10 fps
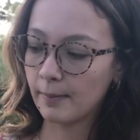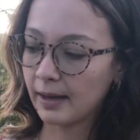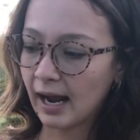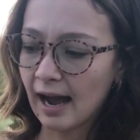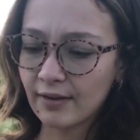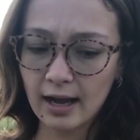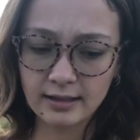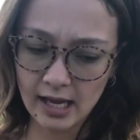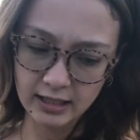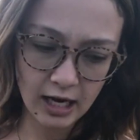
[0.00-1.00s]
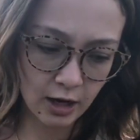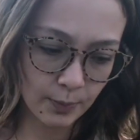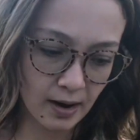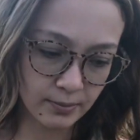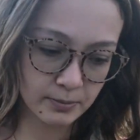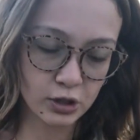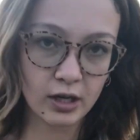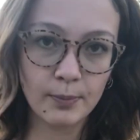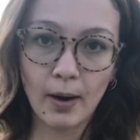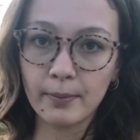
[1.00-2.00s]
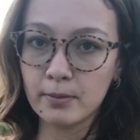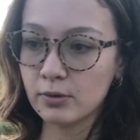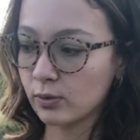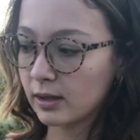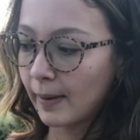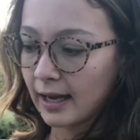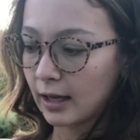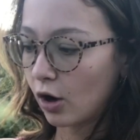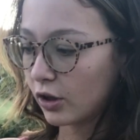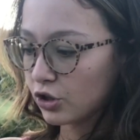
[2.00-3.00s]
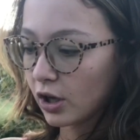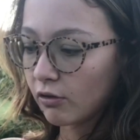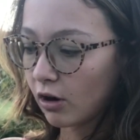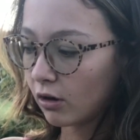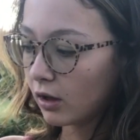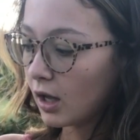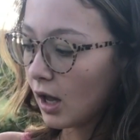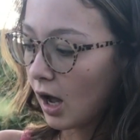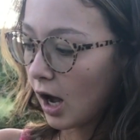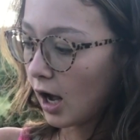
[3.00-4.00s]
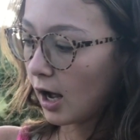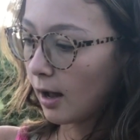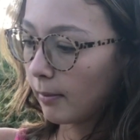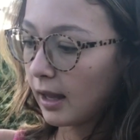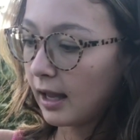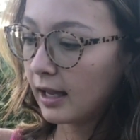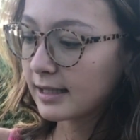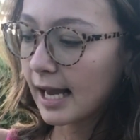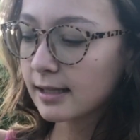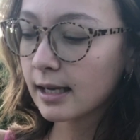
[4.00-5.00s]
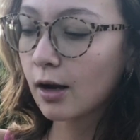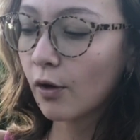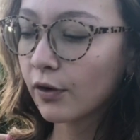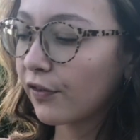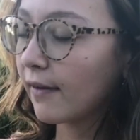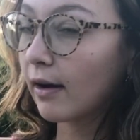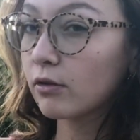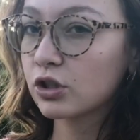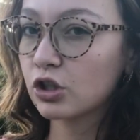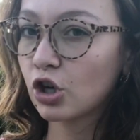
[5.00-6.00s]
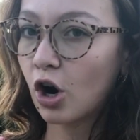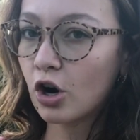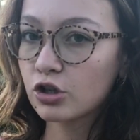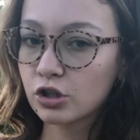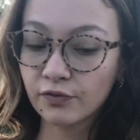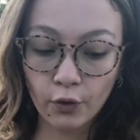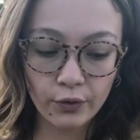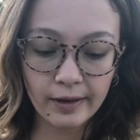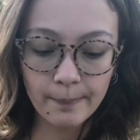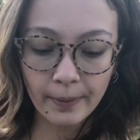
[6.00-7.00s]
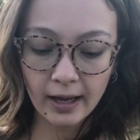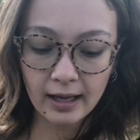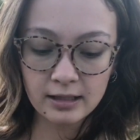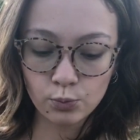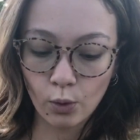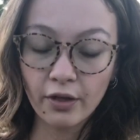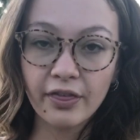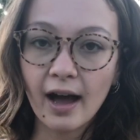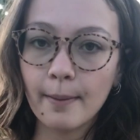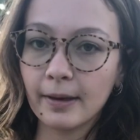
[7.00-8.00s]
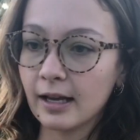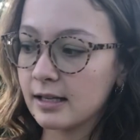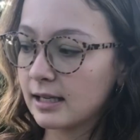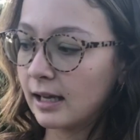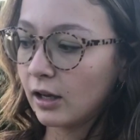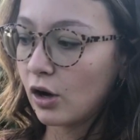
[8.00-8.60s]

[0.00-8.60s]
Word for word: And I haven't had like tire problems or any problems with the bike at all in general. It takes like over 5 hours to charge fully, but it's worth that because it